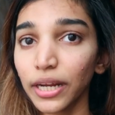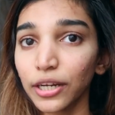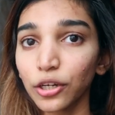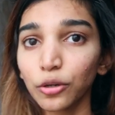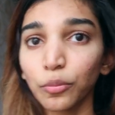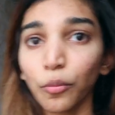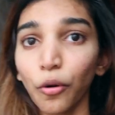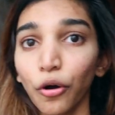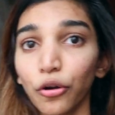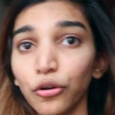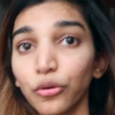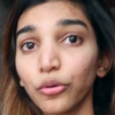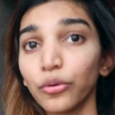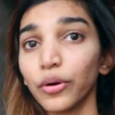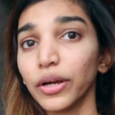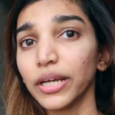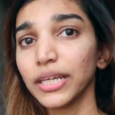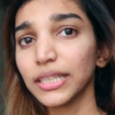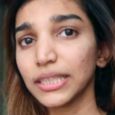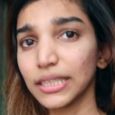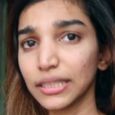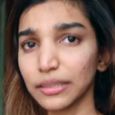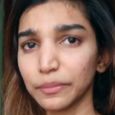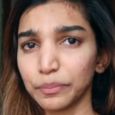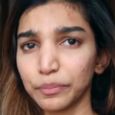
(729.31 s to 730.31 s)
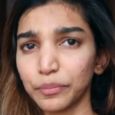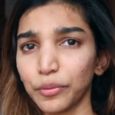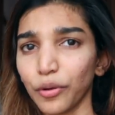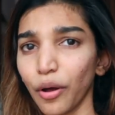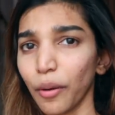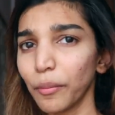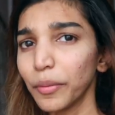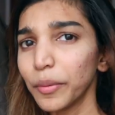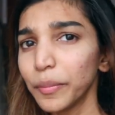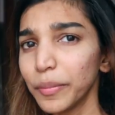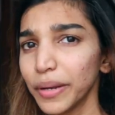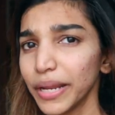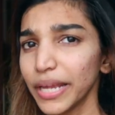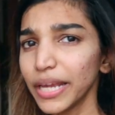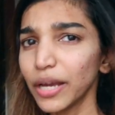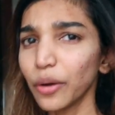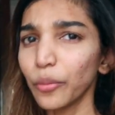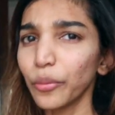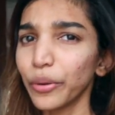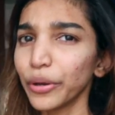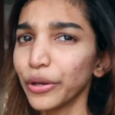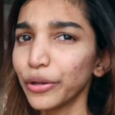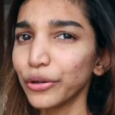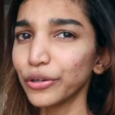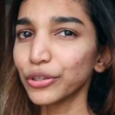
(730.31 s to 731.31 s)
and tomorrow is probably a
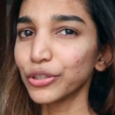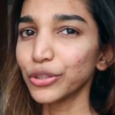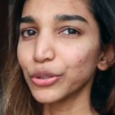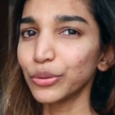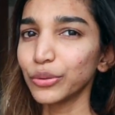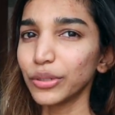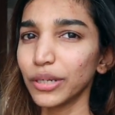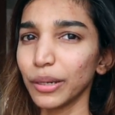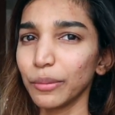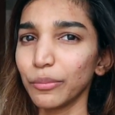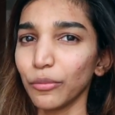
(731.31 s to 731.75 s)
video shoot.